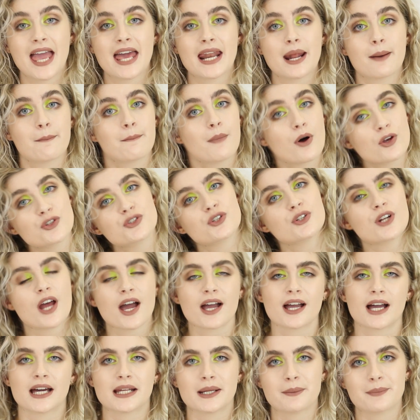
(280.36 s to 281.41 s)
And I'm also
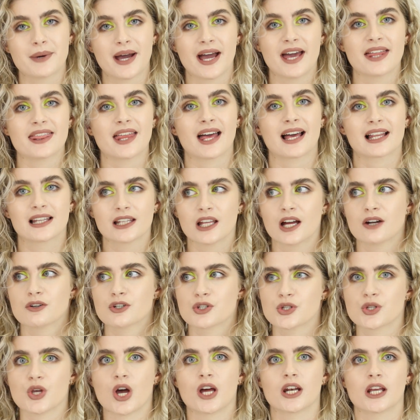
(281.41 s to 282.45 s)
not gonna buy that
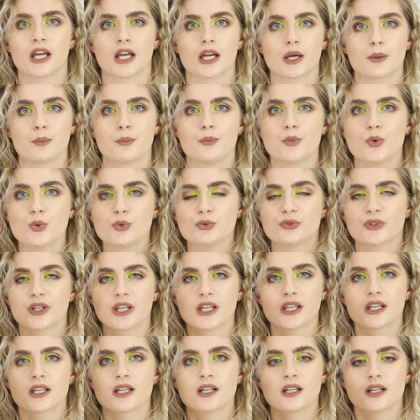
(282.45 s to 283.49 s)
Clarisonic
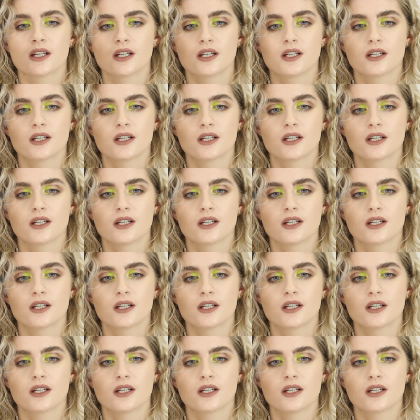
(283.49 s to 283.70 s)
moving